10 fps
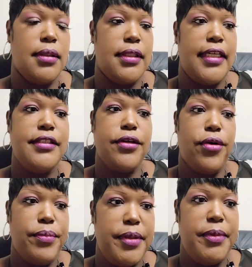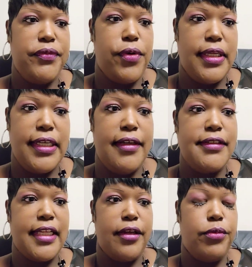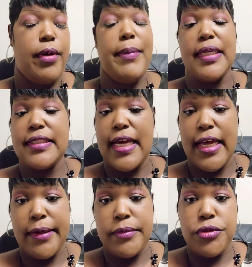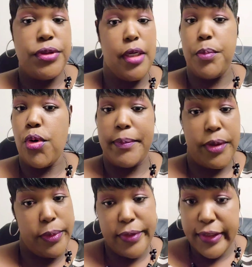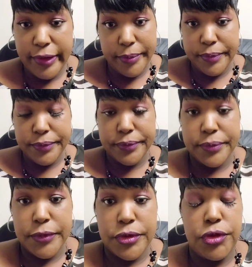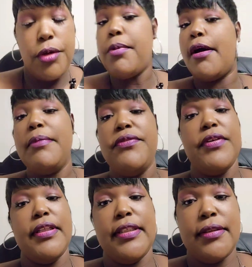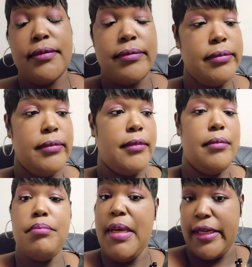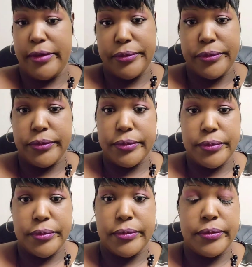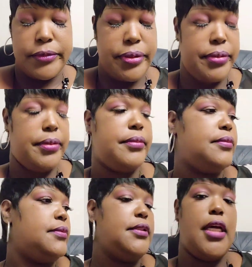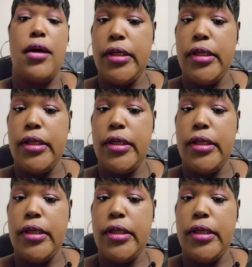He told me before I left, he said, well, by the time you get an appointment with them, you'll probably be feeling better. Y'all,